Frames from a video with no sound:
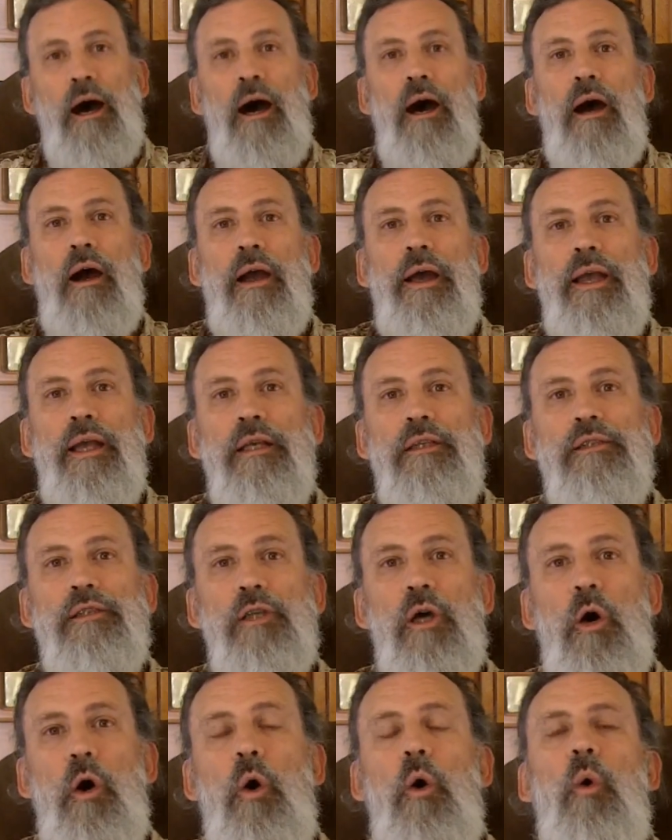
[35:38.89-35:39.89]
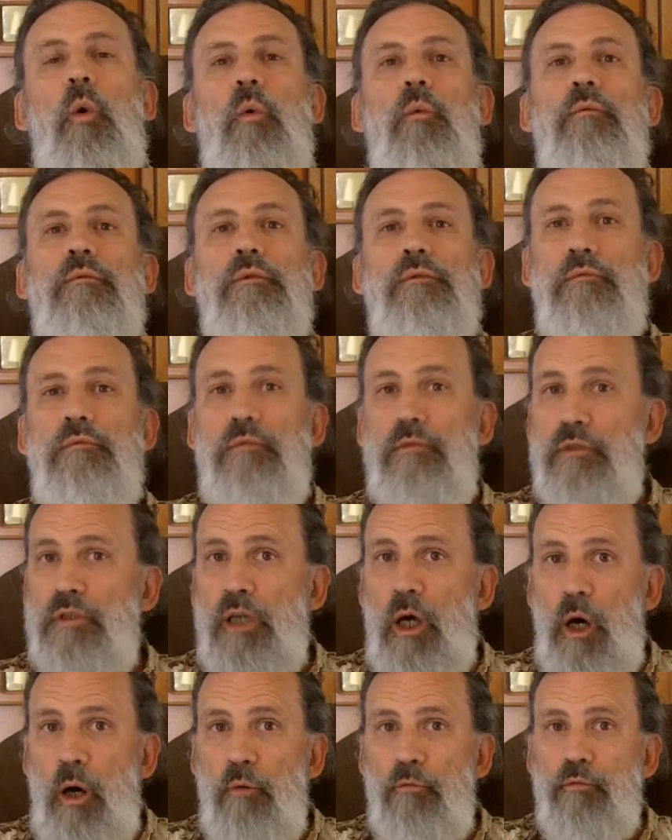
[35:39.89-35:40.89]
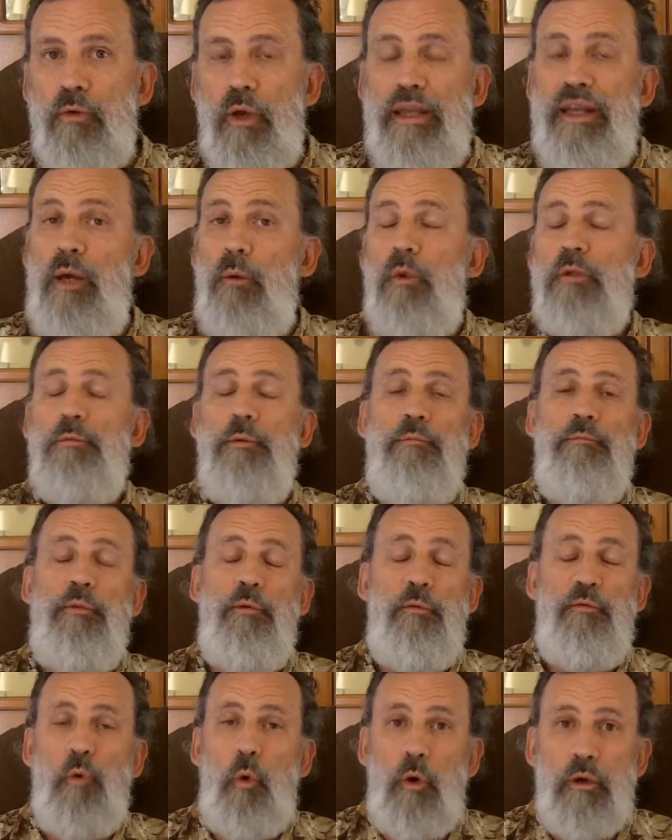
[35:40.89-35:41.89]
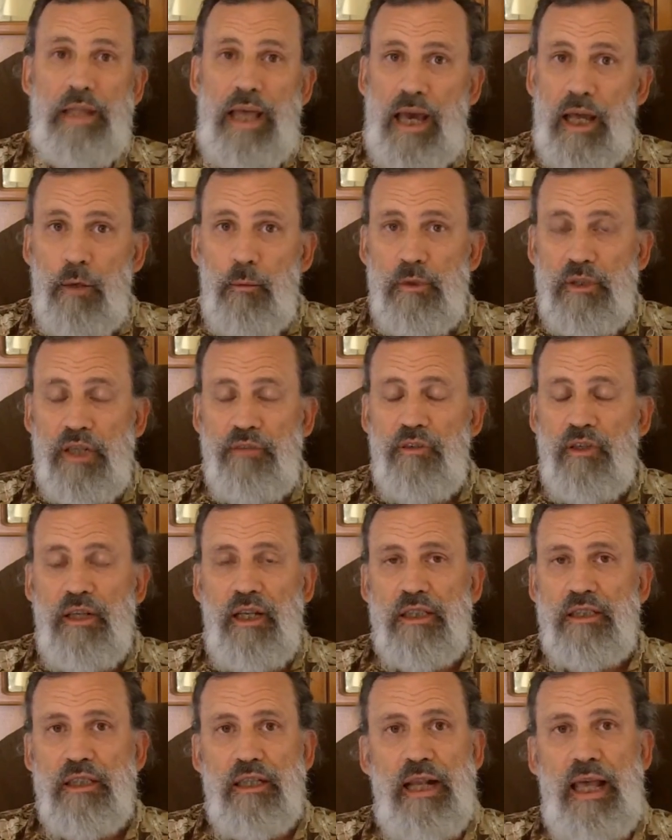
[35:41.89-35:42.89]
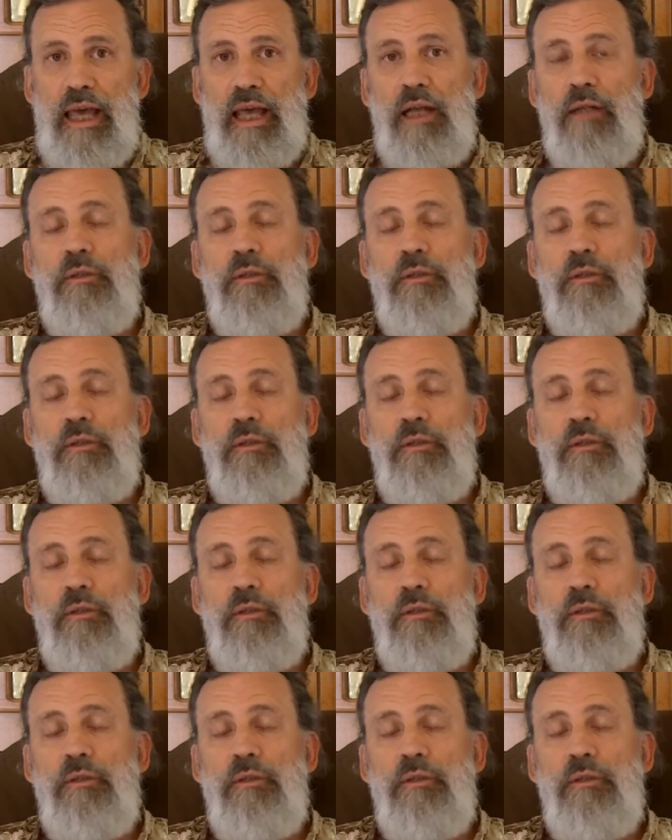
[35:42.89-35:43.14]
All right, so it's gone for, and it was before that it was even less than that.